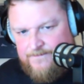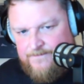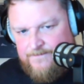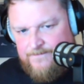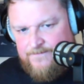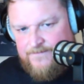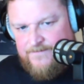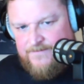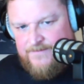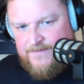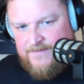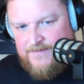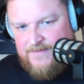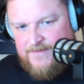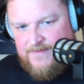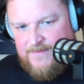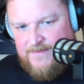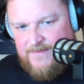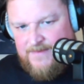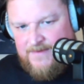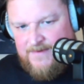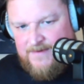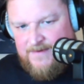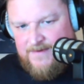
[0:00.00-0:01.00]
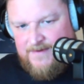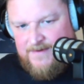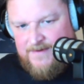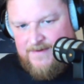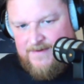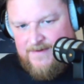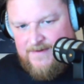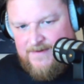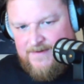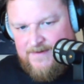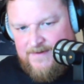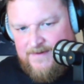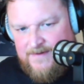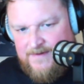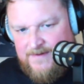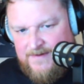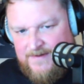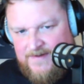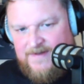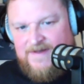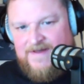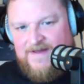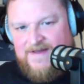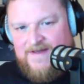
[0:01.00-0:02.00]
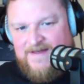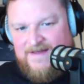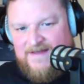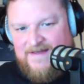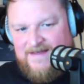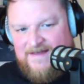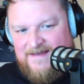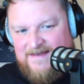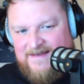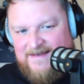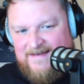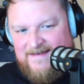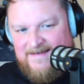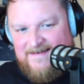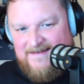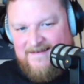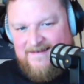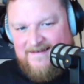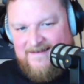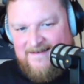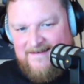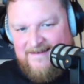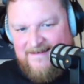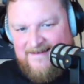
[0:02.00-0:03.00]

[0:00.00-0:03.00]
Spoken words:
(silent)